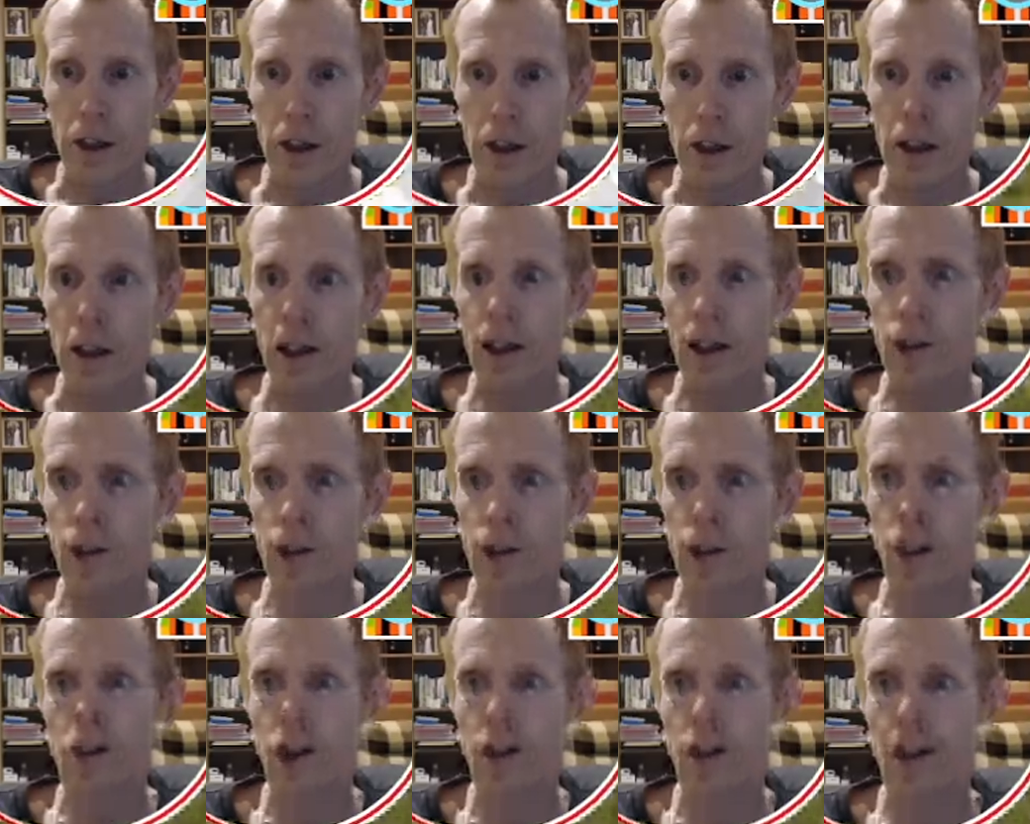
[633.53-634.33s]
because
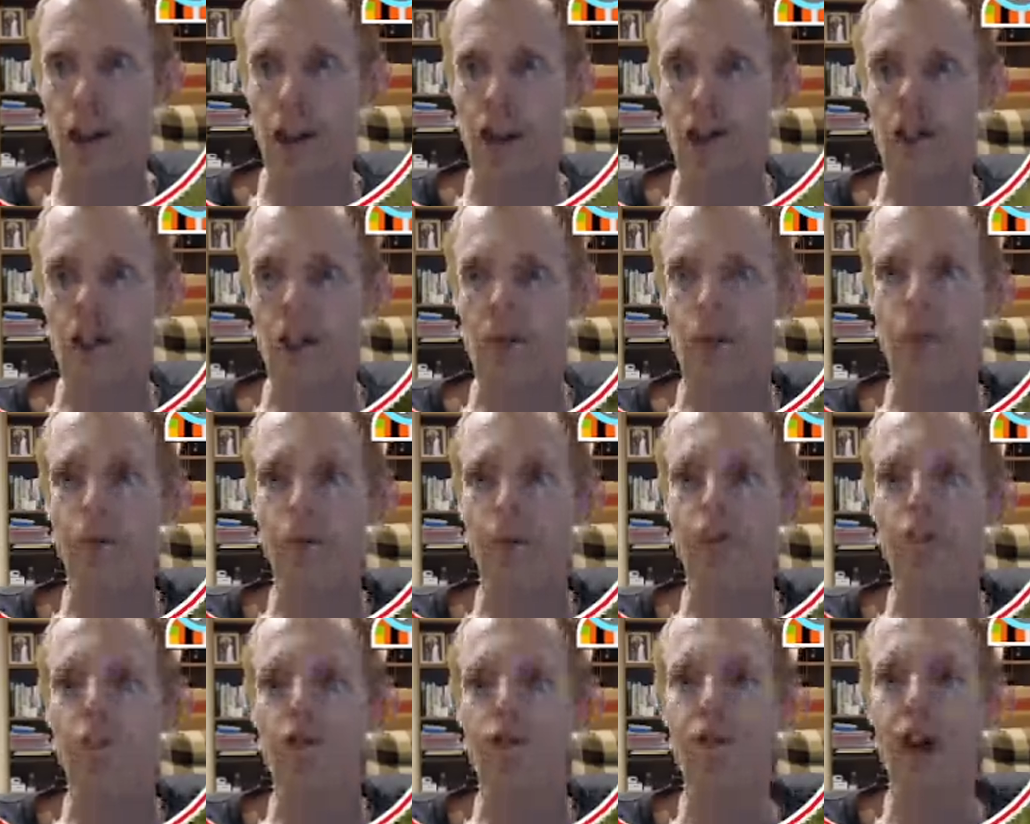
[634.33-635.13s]
we do need some
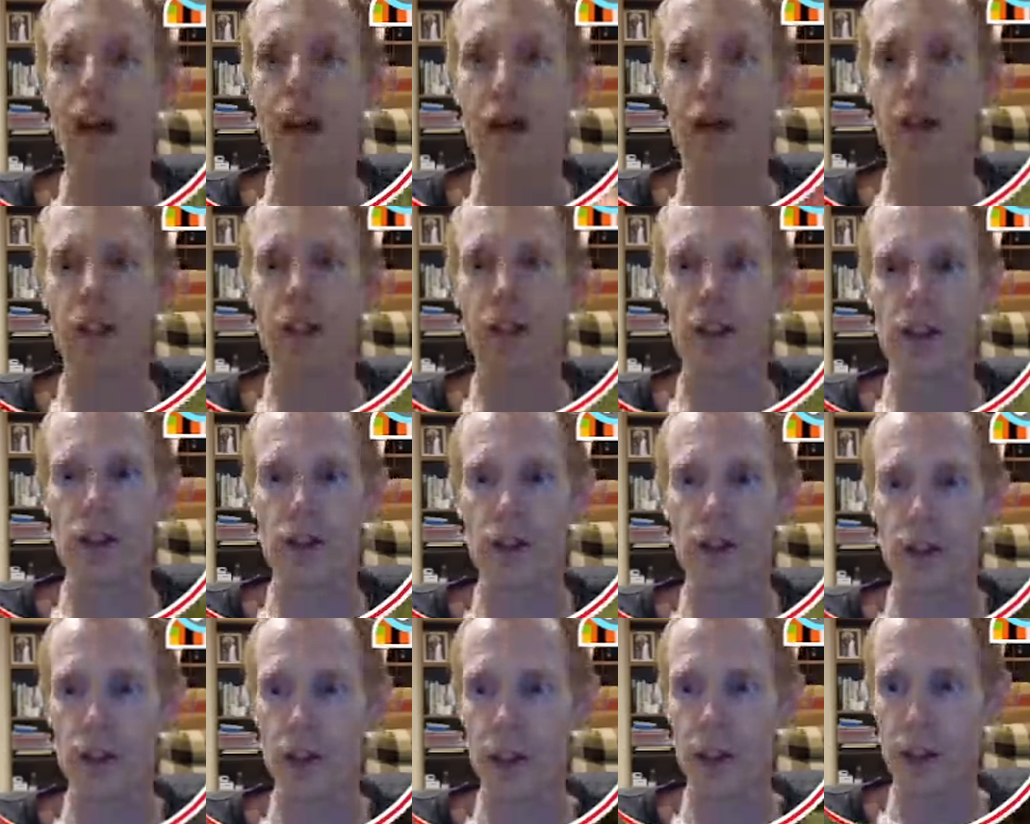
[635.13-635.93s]

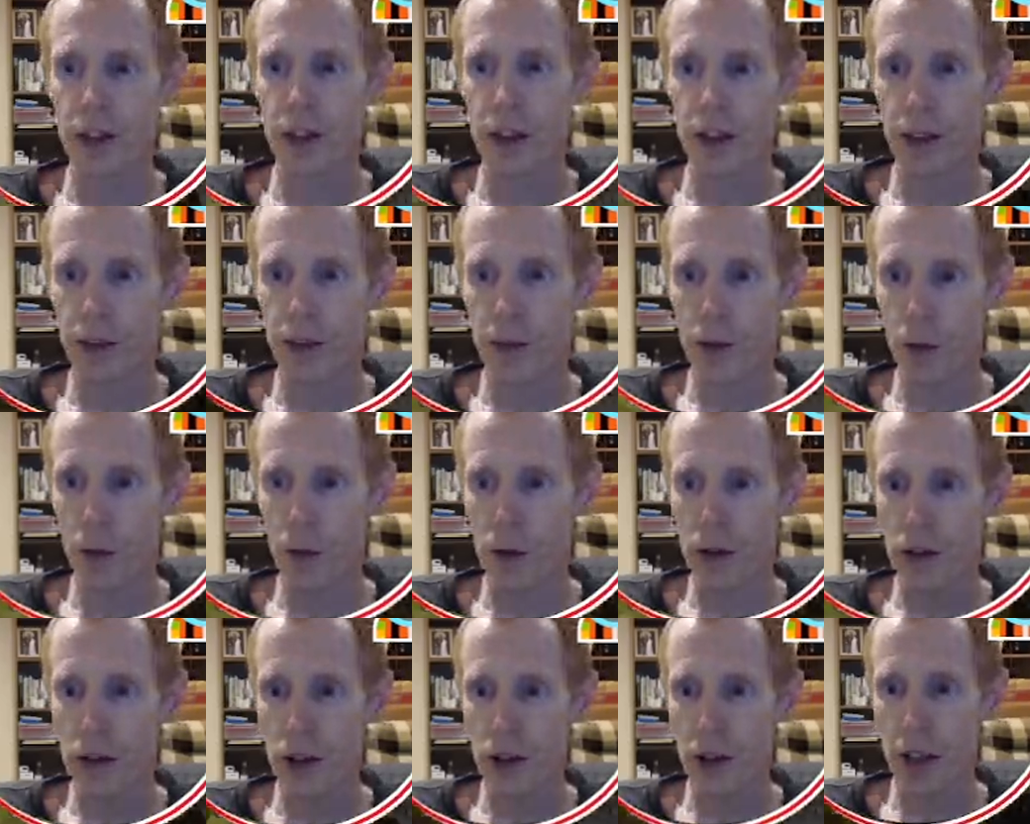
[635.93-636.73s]
feathers
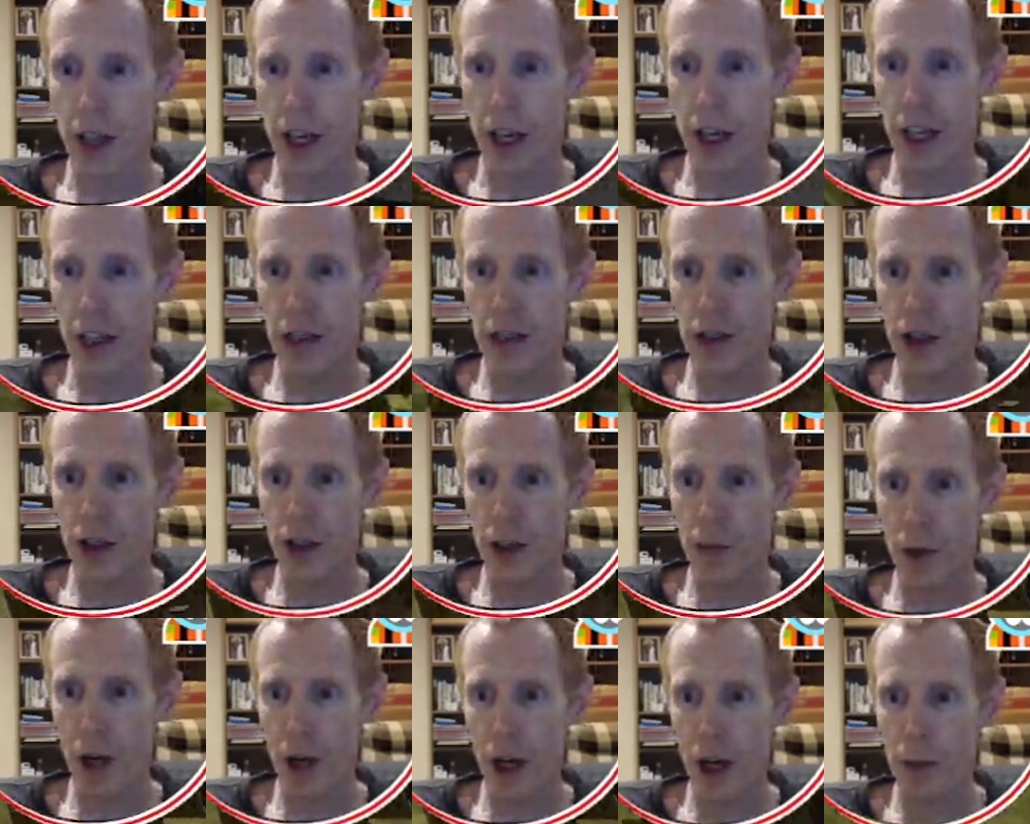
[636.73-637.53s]
to get into
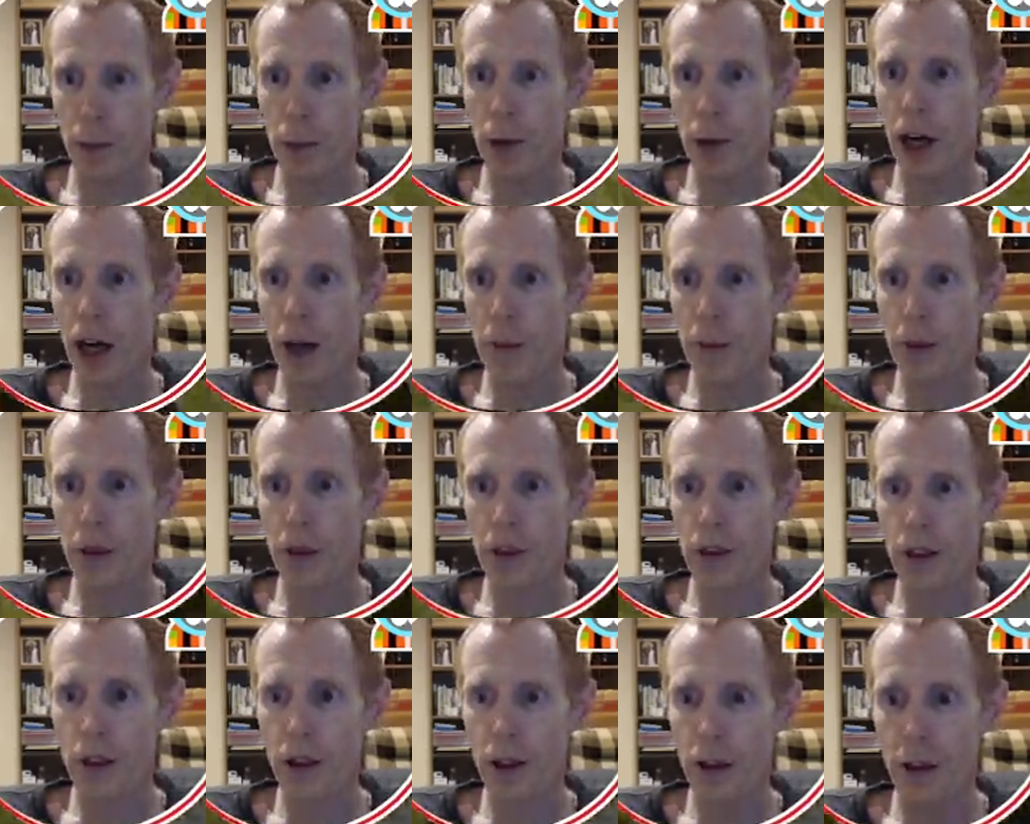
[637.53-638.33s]
the mod proper.
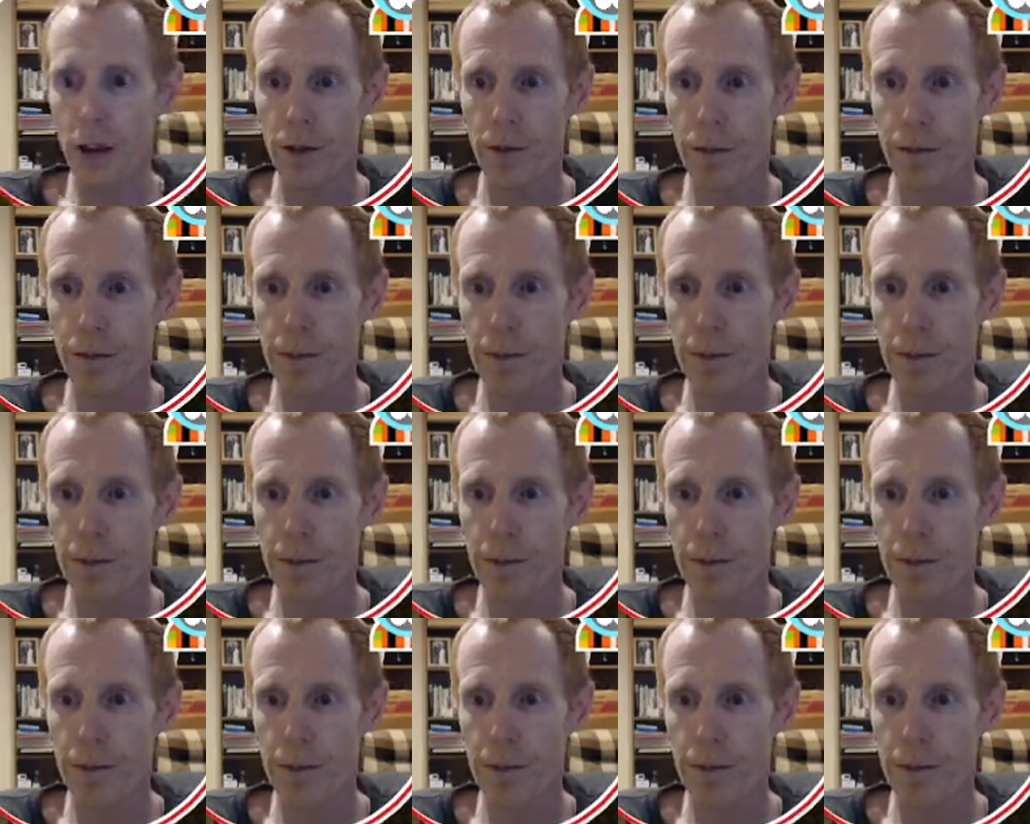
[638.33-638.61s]
So